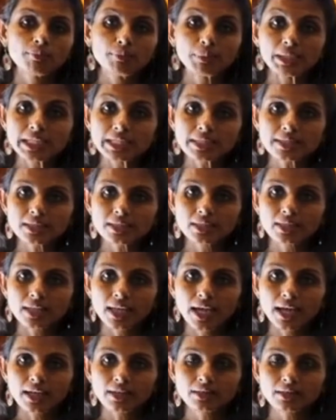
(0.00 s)
beans in
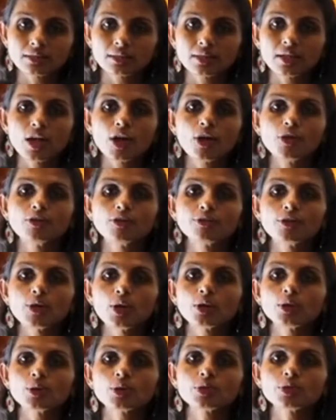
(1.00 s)
that,
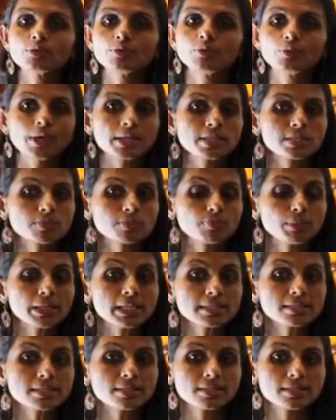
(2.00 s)
followed once
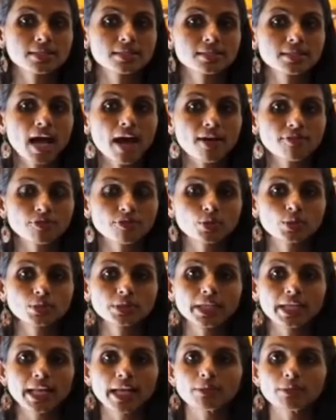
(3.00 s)
beans is half cooked,
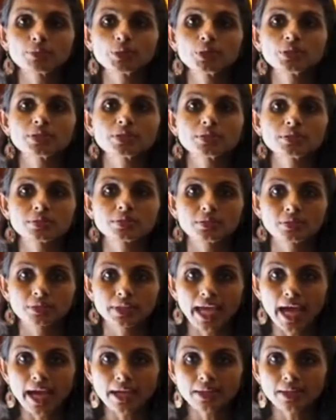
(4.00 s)
then I'll put
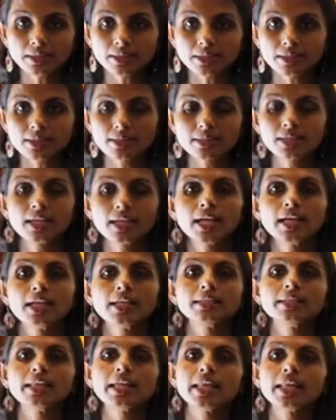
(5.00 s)
carrots,
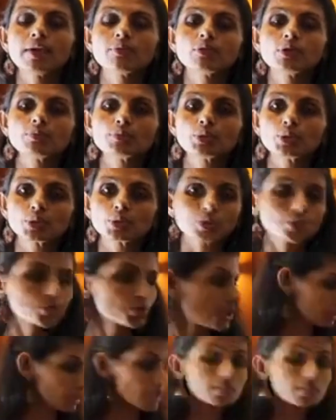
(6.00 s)
then I will put
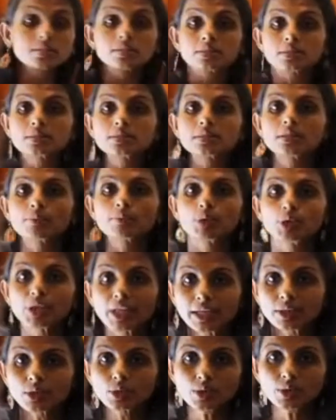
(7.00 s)
this
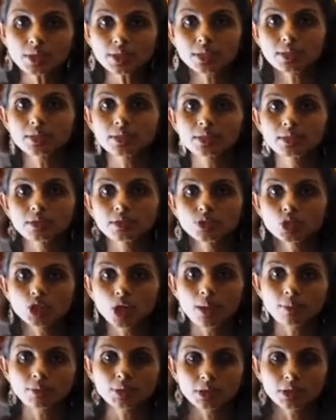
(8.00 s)
potatoes,
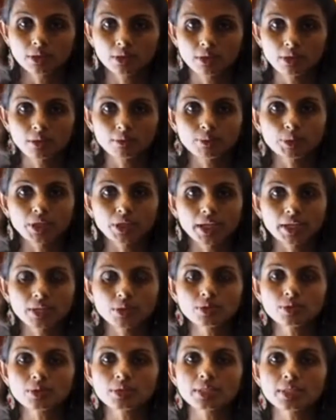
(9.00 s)
chopped
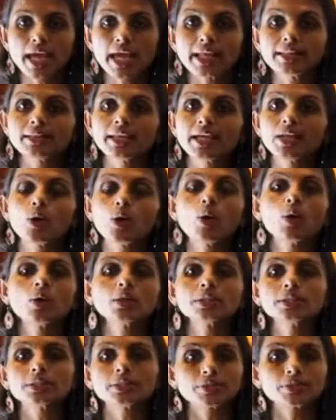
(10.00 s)
potatoes, and then all
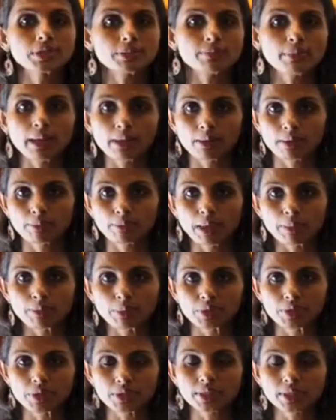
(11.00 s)
the three
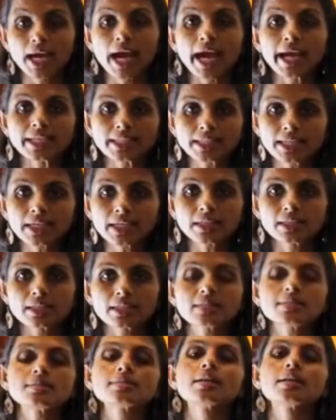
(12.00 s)
peppers. The idea
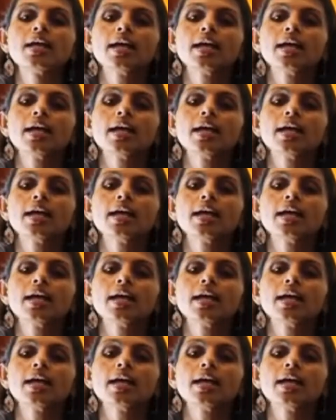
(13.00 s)
is